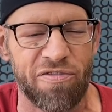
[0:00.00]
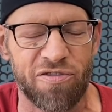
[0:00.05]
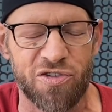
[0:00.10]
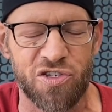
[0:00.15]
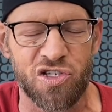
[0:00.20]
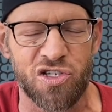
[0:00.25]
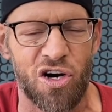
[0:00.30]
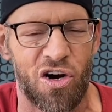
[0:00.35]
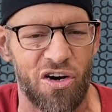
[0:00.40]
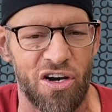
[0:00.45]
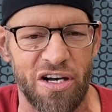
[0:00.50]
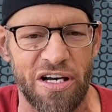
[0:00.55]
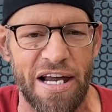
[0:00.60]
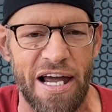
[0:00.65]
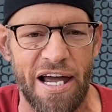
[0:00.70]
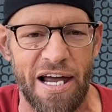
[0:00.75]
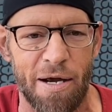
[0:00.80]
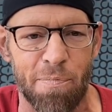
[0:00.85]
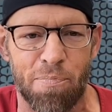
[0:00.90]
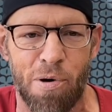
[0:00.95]
started
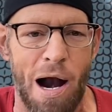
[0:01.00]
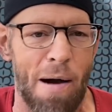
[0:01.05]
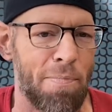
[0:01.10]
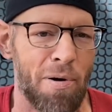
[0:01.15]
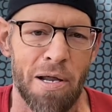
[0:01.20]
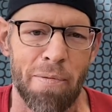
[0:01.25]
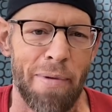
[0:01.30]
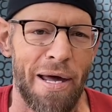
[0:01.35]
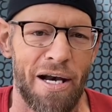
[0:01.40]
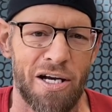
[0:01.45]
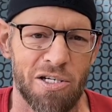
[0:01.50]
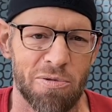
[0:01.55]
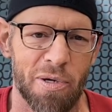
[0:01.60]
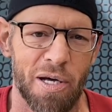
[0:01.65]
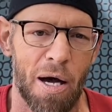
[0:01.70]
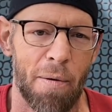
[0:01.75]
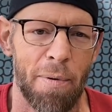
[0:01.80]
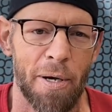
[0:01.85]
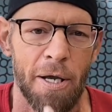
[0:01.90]
a property management company.